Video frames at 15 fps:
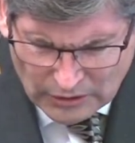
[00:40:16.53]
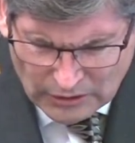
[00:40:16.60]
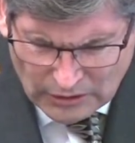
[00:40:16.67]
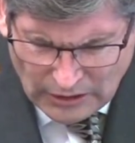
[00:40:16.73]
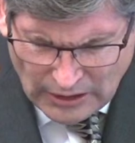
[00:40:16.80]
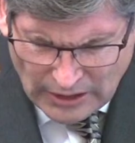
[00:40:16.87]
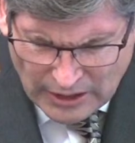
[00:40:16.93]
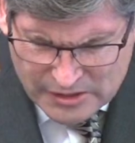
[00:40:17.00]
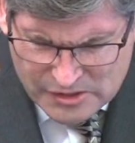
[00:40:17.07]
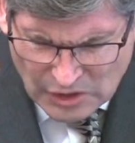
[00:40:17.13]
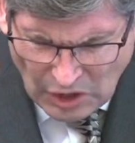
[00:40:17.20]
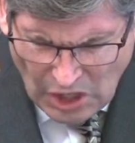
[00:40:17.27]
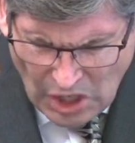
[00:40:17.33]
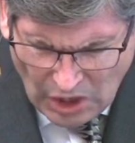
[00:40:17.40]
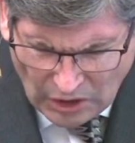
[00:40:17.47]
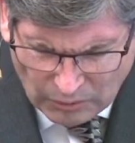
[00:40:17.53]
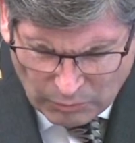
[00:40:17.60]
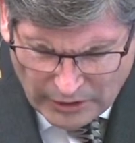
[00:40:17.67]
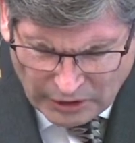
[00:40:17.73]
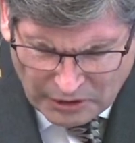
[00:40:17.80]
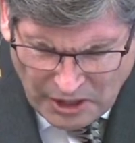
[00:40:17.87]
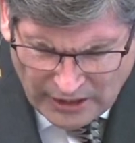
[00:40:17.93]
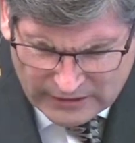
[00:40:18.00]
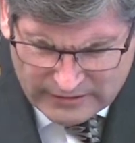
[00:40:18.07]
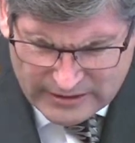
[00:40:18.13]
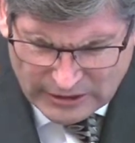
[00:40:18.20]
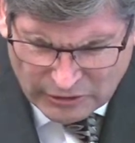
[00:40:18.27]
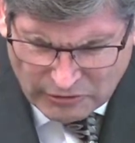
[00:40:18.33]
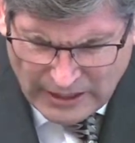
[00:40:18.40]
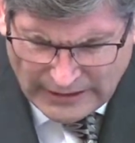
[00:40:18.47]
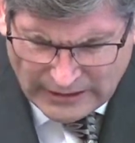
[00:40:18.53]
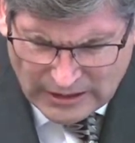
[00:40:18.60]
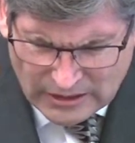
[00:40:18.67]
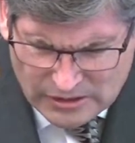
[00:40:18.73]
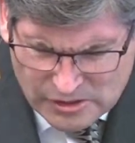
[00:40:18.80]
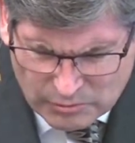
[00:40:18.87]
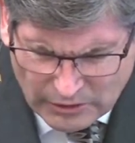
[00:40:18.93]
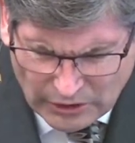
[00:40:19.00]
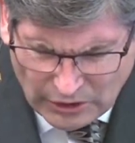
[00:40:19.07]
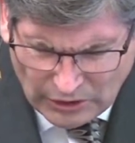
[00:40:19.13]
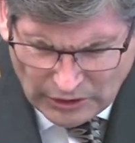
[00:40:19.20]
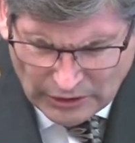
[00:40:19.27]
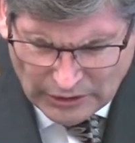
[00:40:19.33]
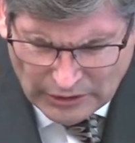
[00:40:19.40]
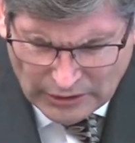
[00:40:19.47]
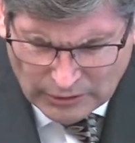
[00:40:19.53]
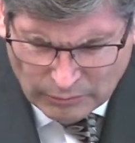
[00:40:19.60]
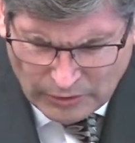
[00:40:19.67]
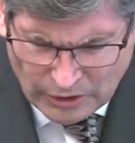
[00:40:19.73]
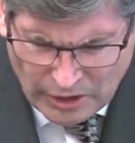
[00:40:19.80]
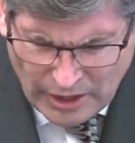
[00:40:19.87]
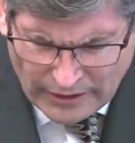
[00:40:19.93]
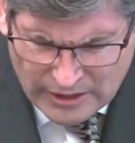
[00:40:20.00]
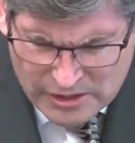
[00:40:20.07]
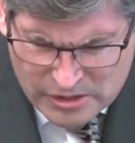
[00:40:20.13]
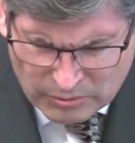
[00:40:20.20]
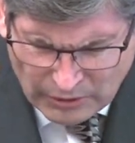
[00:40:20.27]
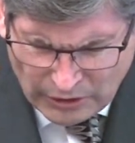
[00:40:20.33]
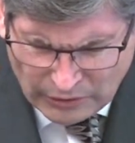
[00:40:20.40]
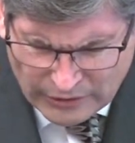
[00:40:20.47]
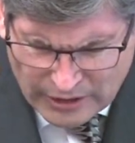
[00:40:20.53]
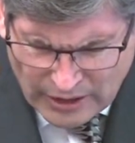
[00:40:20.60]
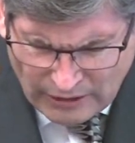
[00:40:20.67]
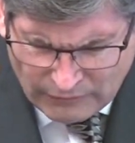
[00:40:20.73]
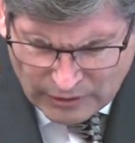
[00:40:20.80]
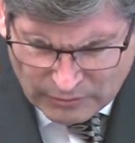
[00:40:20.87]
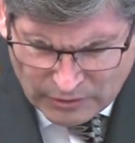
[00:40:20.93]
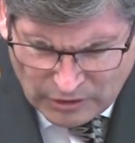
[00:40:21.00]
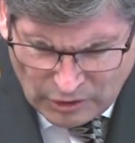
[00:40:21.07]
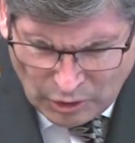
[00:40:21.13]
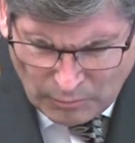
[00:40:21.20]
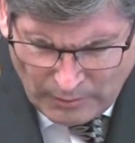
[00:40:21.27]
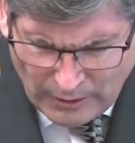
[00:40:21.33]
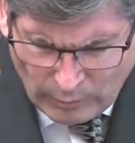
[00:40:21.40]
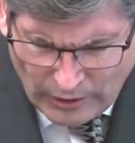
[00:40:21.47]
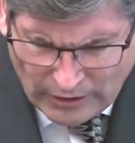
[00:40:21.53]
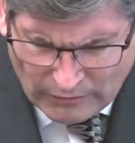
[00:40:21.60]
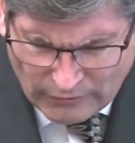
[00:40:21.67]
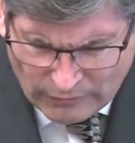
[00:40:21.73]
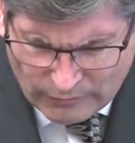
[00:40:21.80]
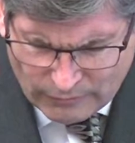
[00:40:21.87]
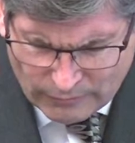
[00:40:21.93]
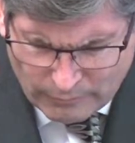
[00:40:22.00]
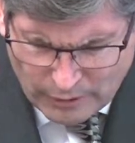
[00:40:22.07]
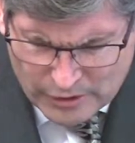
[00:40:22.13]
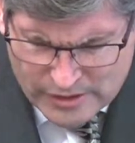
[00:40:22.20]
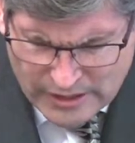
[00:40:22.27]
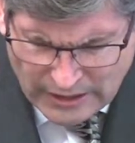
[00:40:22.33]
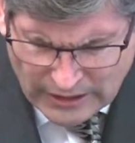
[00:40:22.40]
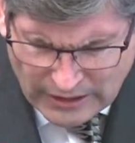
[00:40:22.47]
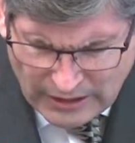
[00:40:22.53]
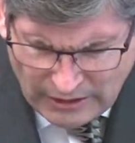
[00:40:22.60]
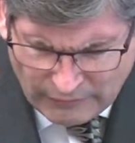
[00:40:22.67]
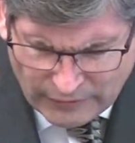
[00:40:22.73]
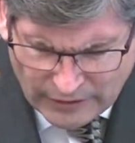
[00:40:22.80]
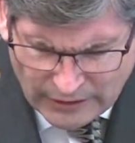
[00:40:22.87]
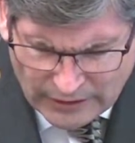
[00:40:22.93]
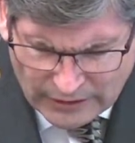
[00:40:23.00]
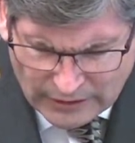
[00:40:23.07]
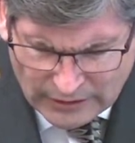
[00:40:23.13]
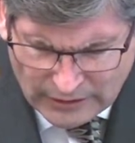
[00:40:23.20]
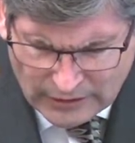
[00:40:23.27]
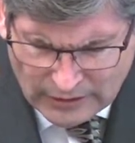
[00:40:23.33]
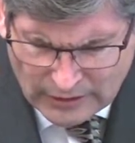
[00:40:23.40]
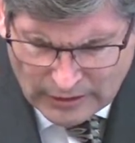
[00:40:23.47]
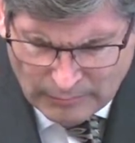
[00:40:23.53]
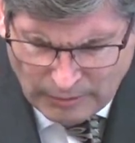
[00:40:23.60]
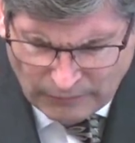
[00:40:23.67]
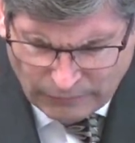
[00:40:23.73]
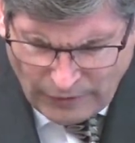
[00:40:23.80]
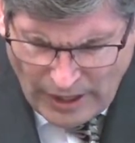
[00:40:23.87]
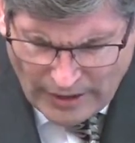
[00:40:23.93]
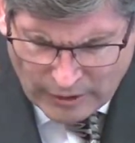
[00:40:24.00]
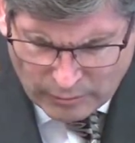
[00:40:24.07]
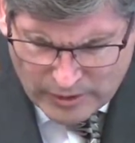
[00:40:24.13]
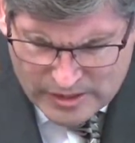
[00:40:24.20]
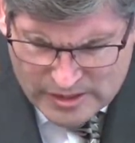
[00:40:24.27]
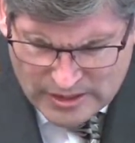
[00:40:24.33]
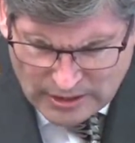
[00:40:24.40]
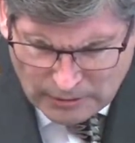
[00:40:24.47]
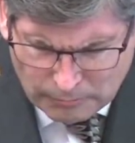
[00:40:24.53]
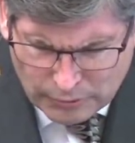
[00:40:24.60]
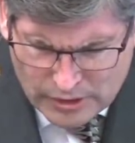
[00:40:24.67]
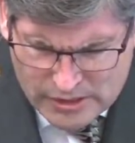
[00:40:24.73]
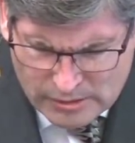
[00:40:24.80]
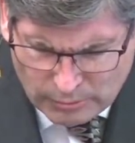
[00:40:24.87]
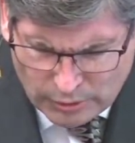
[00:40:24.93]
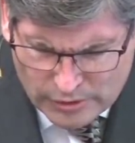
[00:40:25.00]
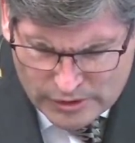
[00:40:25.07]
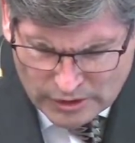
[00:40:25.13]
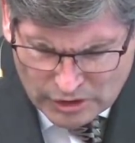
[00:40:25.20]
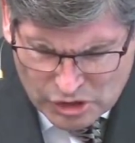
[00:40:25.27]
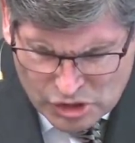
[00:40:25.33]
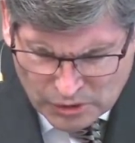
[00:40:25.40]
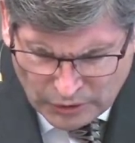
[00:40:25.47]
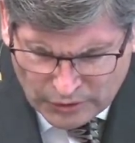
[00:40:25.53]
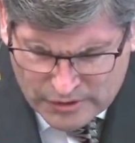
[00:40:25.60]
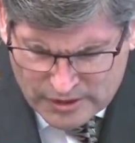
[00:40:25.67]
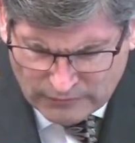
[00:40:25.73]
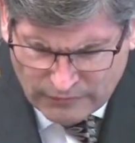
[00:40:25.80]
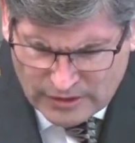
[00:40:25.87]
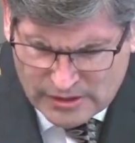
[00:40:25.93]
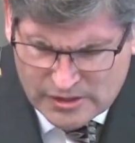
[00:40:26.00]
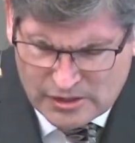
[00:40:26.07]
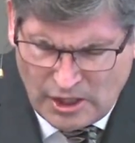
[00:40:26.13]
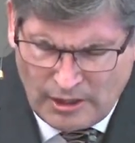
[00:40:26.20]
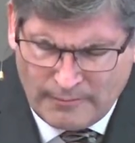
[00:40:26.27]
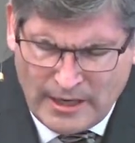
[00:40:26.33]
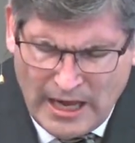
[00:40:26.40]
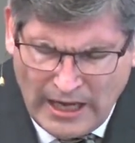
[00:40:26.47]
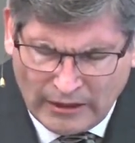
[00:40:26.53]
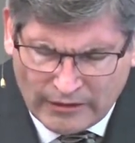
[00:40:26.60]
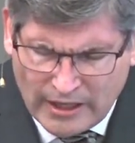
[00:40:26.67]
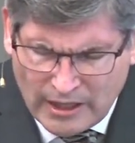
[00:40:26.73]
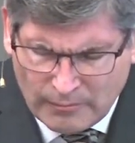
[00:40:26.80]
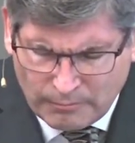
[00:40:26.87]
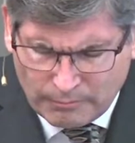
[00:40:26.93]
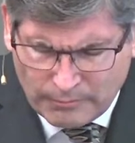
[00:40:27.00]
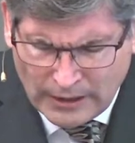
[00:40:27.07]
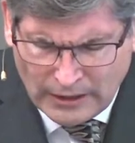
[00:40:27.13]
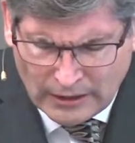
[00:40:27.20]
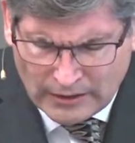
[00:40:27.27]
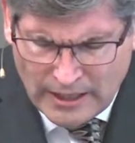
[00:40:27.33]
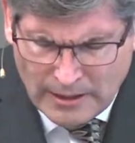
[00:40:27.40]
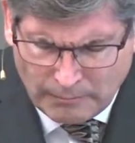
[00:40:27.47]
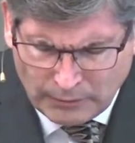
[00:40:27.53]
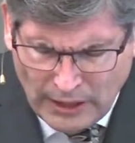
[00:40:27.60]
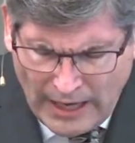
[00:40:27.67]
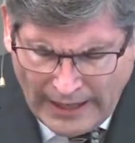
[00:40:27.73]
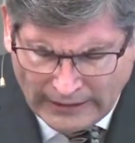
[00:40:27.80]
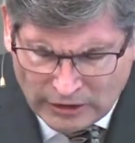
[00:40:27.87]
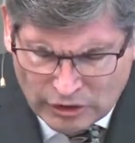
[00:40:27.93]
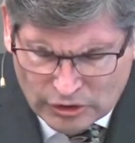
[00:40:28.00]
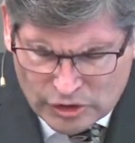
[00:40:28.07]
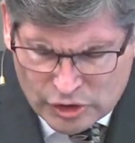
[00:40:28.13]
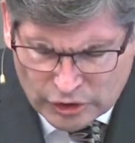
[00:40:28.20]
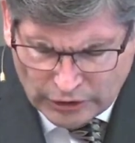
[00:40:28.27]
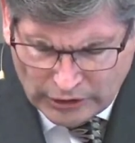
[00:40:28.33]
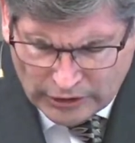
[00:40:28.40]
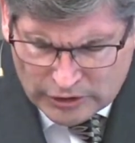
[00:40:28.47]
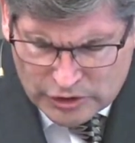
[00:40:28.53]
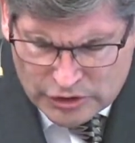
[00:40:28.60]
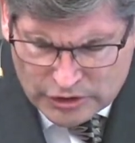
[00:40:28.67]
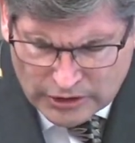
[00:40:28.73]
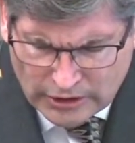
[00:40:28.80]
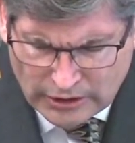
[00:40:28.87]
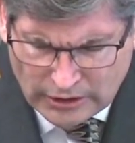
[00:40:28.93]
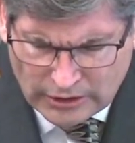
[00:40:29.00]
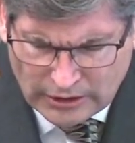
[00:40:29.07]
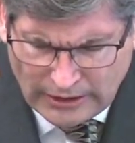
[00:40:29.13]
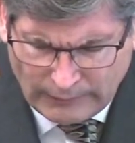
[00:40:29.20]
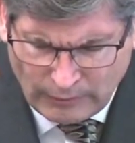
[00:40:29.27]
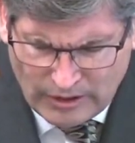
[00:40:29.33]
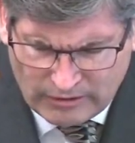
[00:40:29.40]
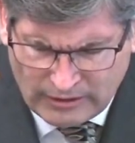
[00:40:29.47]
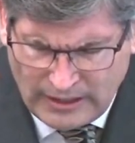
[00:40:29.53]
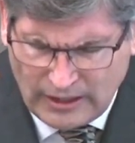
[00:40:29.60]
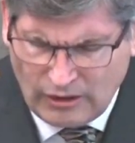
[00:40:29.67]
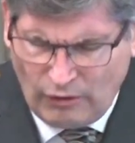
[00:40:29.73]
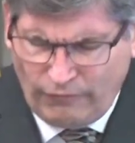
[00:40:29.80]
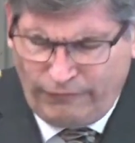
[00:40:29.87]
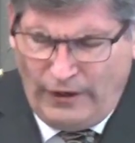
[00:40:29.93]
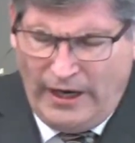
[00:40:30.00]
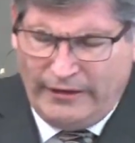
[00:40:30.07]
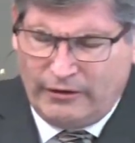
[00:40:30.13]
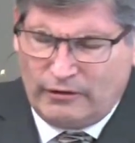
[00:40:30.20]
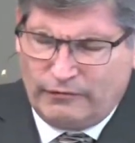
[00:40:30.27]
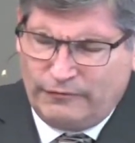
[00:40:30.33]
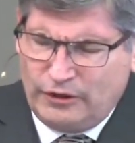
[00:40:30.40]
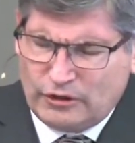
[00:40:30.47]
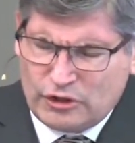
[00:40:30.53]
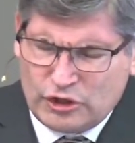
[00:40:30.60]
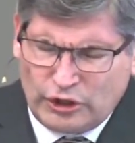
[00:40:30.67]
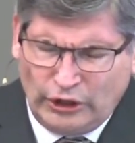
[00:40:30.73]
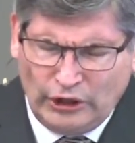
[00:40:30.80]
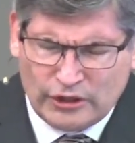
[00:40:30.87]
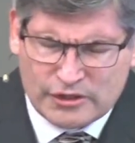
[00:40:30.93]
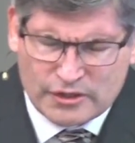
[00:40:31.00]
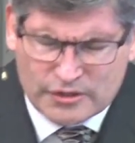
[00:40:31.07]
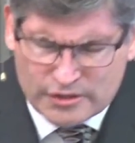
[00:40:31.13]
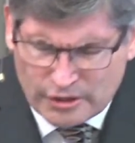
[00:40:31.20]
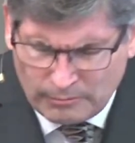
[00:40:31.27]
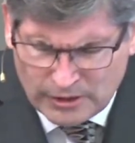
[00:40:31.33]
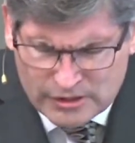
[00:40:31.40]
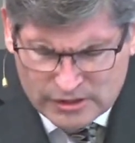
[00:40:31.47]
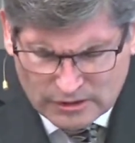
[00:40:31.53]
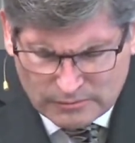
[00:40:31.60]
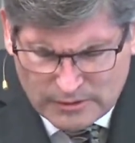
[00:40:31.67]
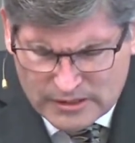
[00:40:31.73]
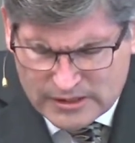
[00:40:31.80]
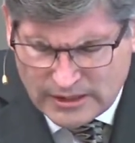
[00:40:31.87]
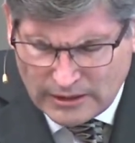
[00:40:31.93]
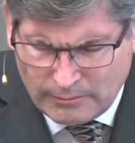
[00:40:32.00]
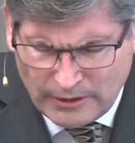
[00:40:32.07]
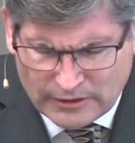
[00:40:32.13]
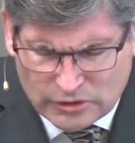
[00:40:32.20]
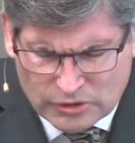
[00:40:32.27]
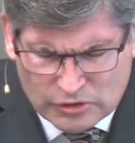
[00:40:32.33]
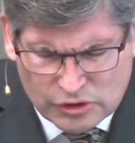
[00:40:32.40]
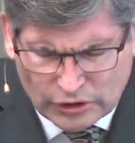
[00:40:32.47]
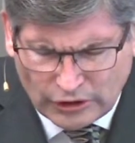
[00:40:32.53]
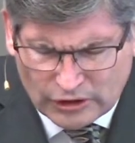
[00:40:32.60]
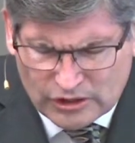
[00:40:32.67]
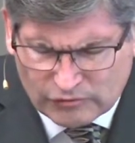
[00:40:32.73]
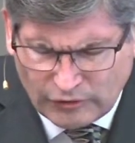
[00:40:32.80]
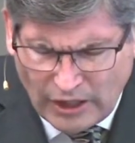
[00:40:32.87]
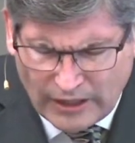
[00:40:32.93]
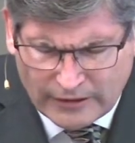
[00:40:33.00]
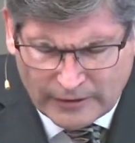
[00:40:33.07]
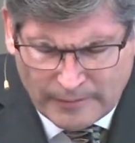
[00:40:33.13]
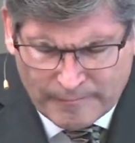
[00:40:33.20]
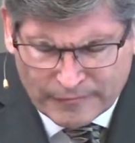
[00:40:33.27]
uh, us all. We are not theocratic Israel. We are not Israel in covenant with you by way of the Mosaic covenant. But Father, we see the principles and the truths of this psalm and how they, they apply to your church. And we think, oh, Father, of your church. There's so much that could be said about your church, Father.